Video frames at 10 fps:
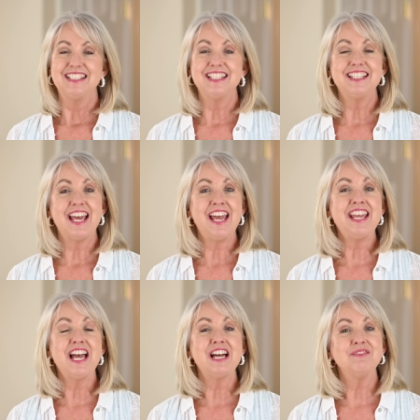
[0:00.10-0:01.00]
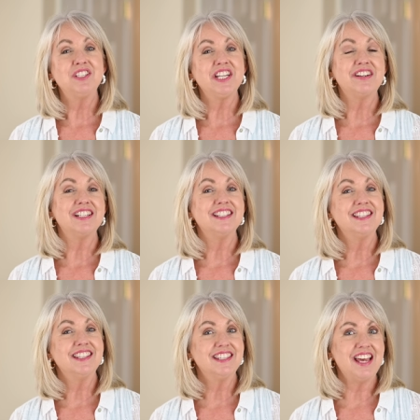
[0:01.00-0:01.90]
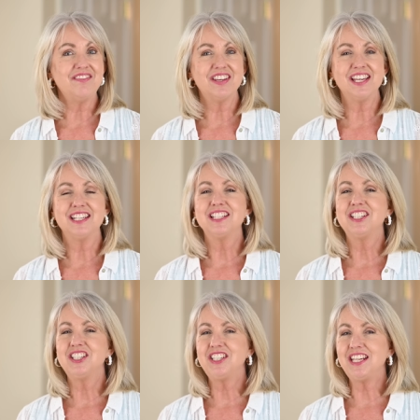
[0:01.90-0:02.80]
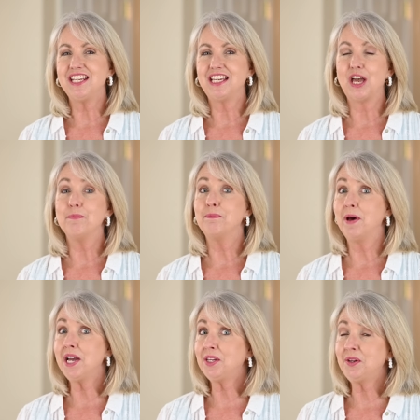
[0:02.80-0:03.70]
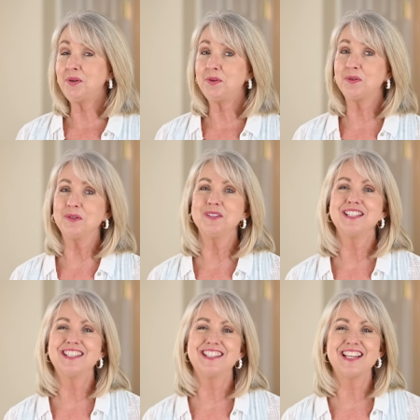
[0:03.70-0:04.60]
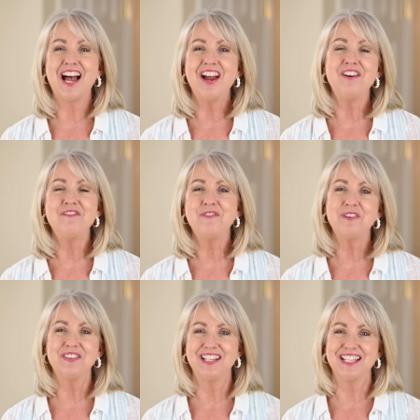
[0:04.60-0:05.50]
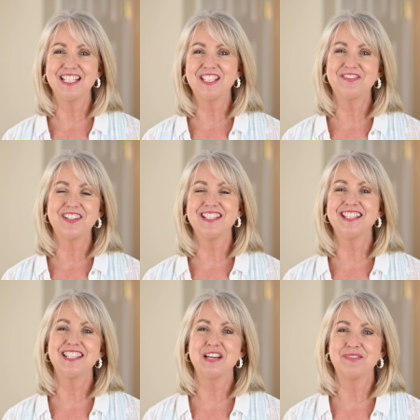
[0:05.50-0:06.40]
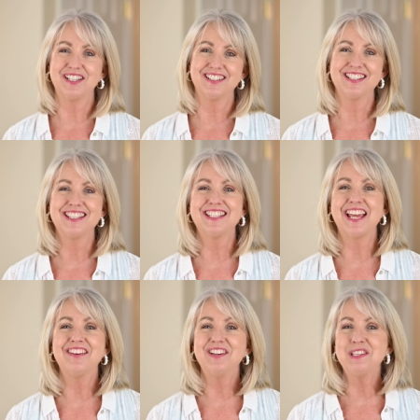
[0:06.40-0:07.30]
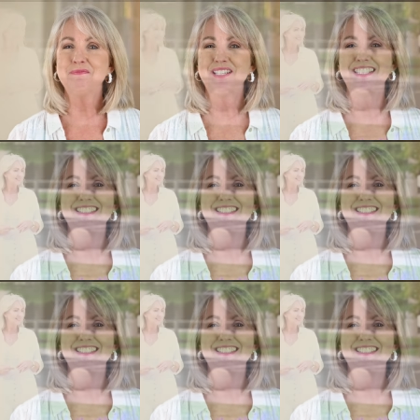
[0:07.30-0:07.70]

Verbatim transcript: Today I'm sharing seven chic but cool style formulas for the summer. Stay with me.